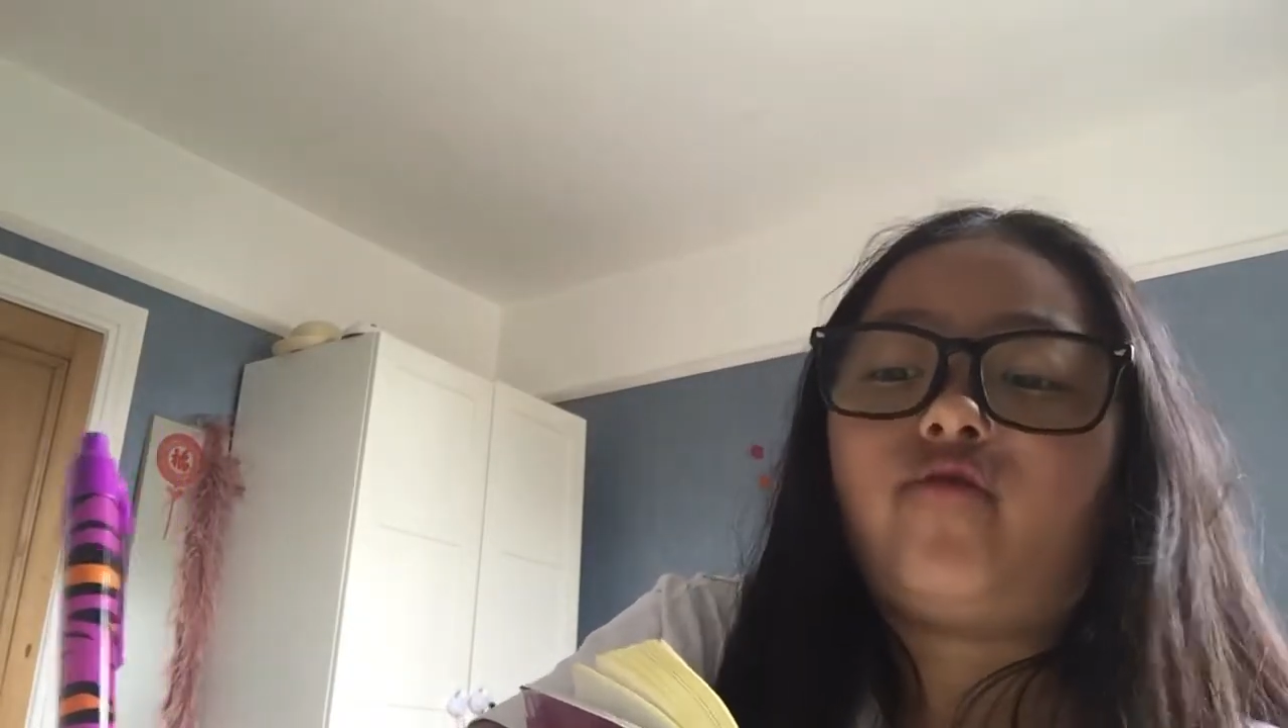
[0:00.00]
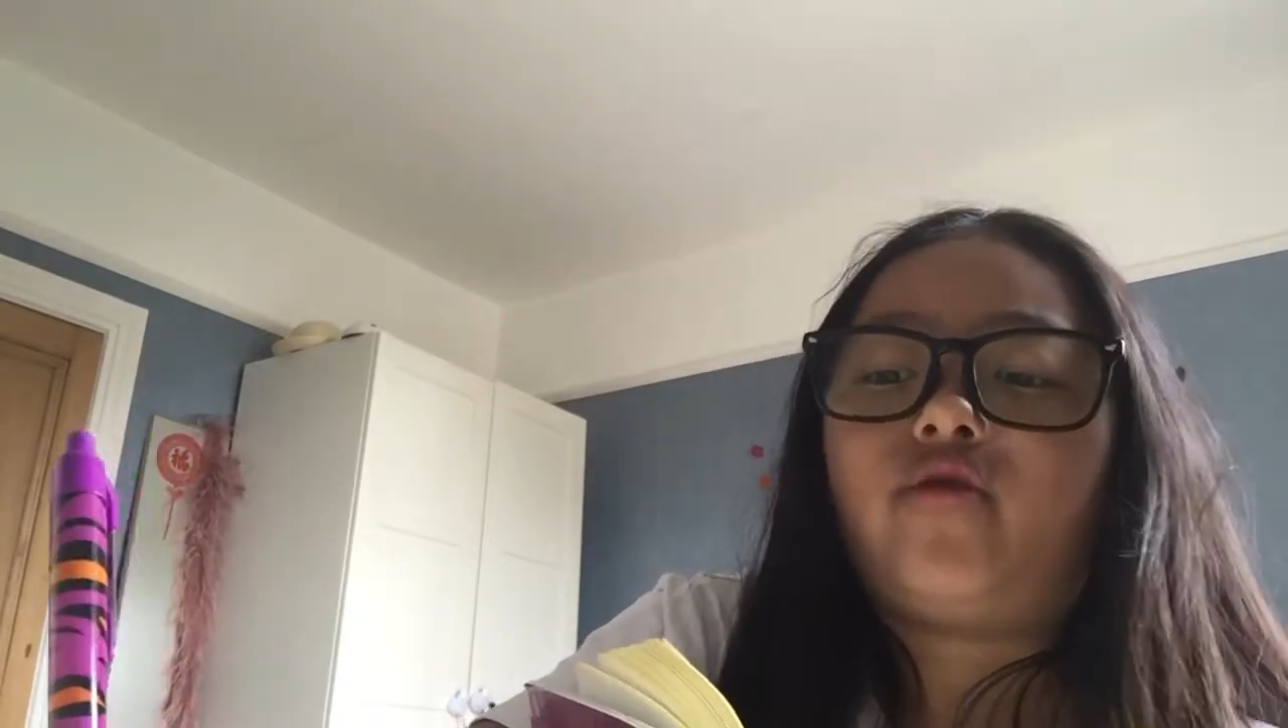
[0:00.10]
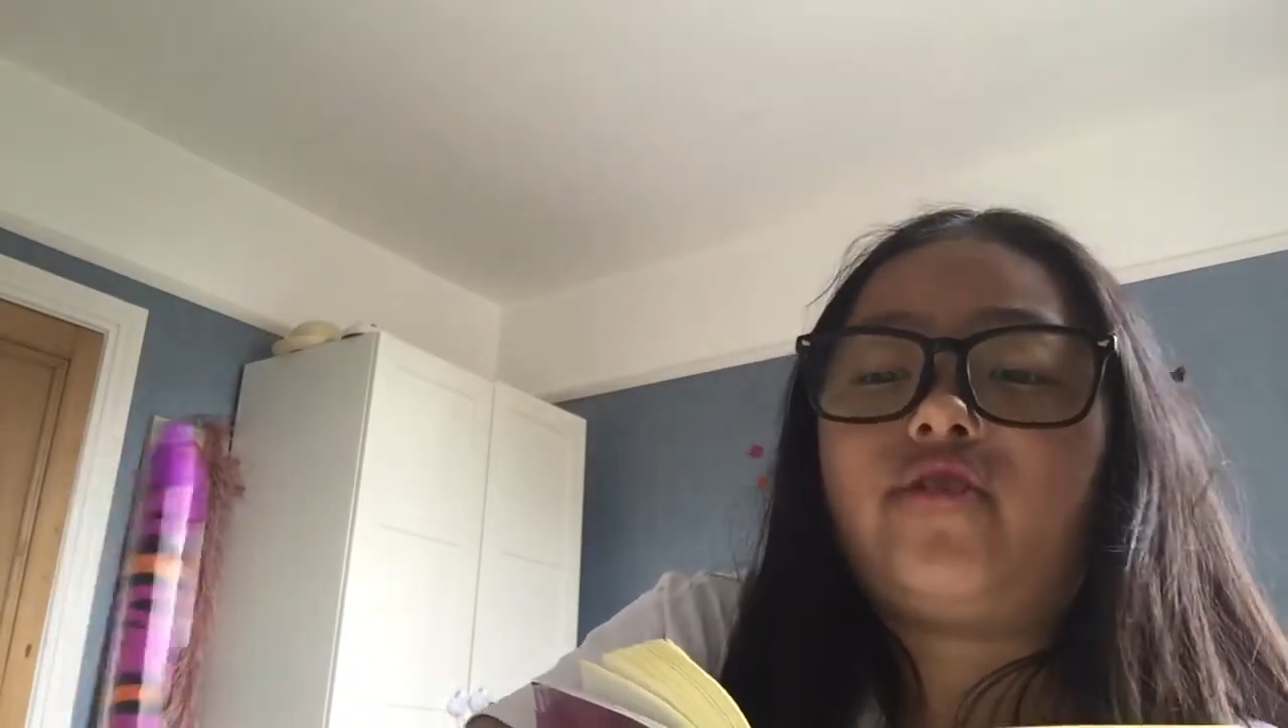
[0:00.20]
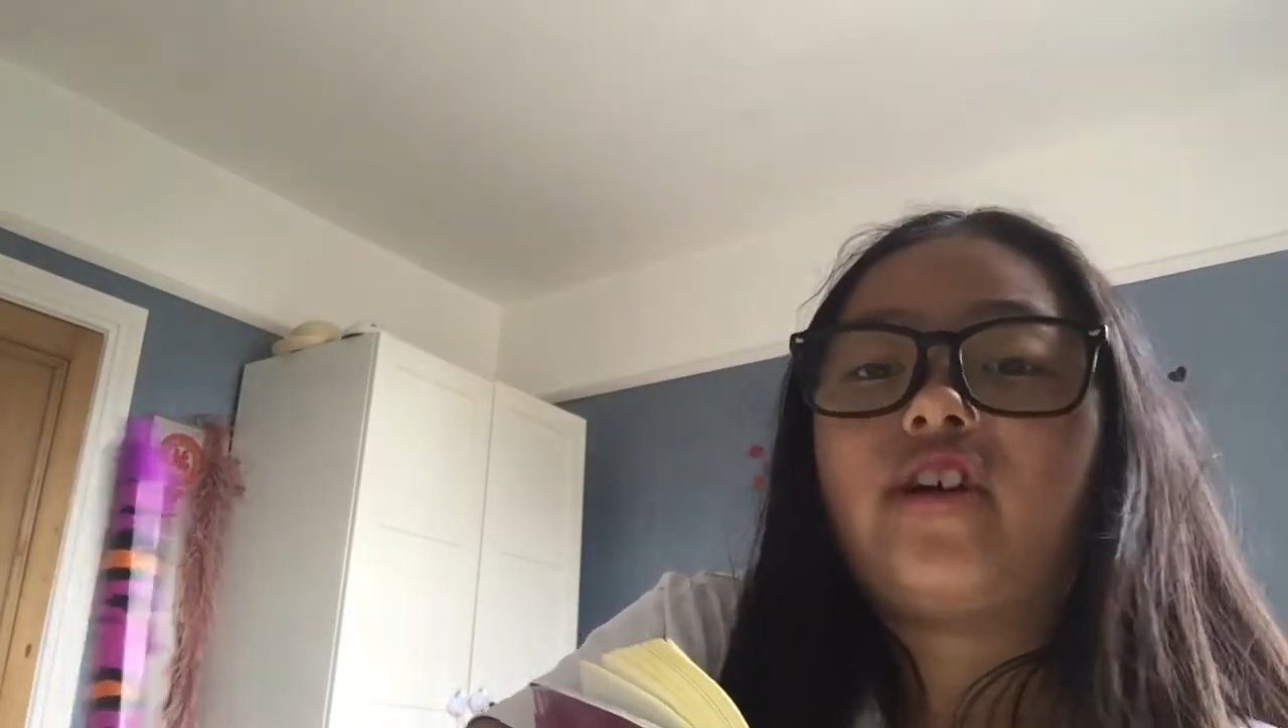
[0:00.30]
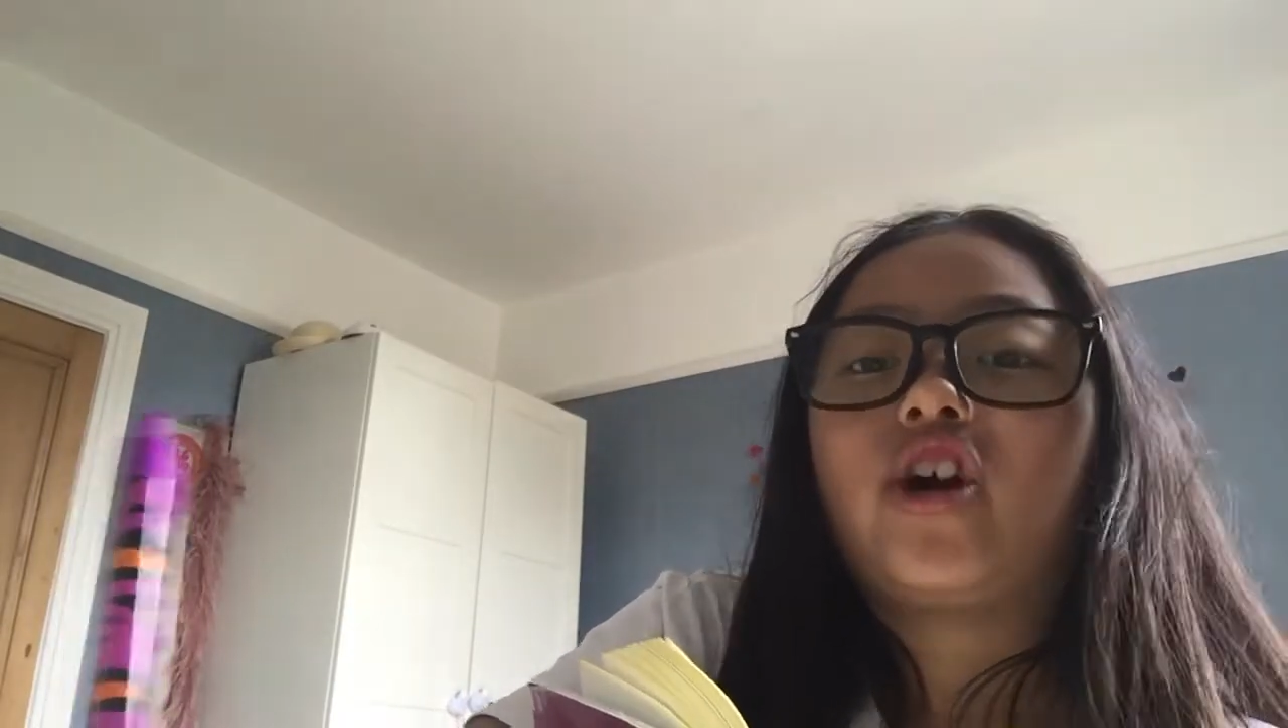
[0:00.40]

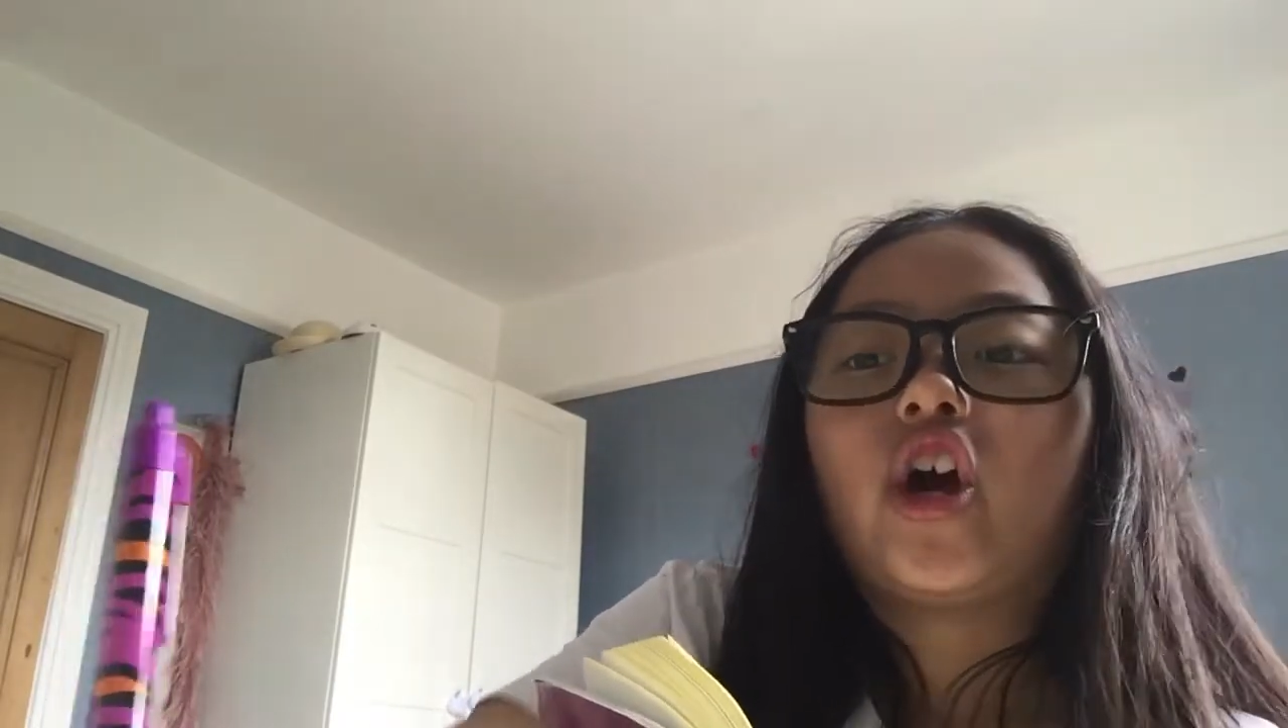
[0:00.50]
voice.